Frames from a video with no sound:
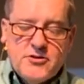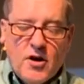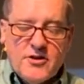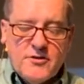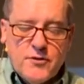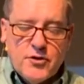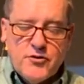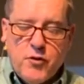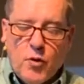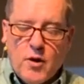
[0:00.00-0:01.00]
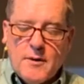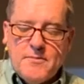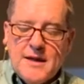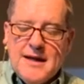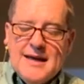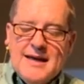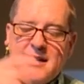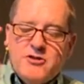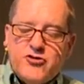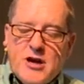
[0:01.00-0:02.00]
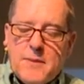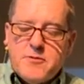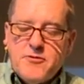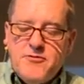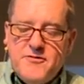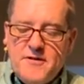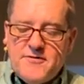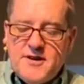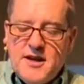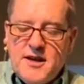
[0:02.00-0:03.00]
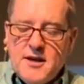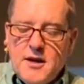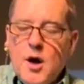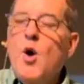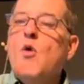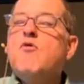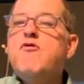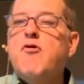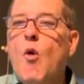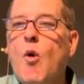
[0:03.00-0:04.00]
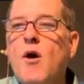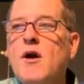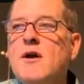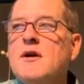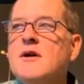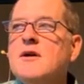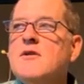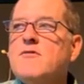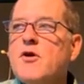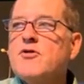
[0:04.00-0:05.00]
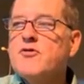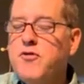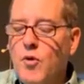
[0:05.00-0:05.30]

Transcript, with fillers: starts in verse 4. It is chapter 50, 4, verse